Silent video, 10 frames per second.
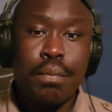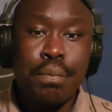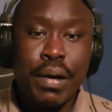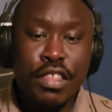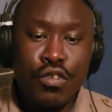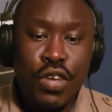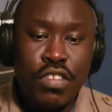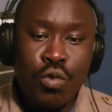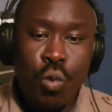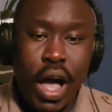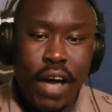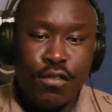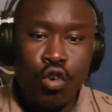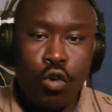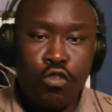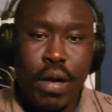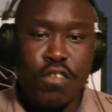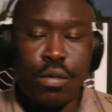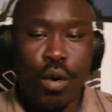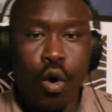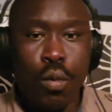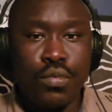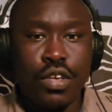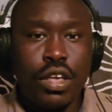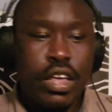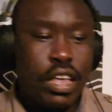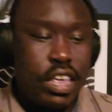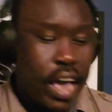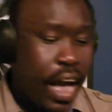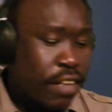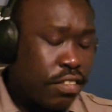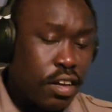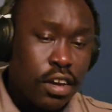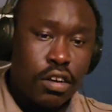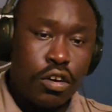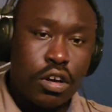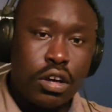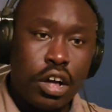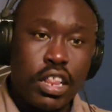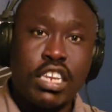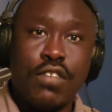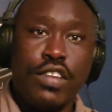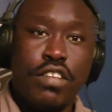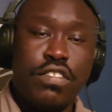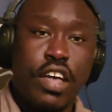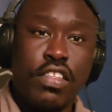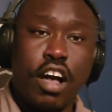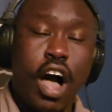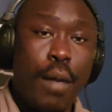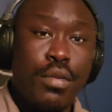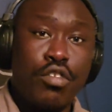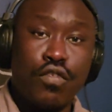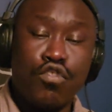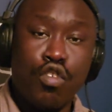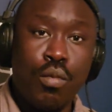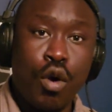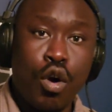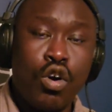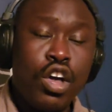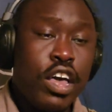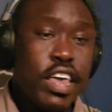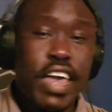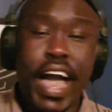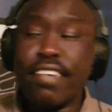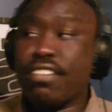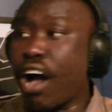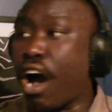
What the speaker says: But the reason why I have to go with Patrick Mahomes, he has the collectiveness and the calmness of Joe Burrow. He has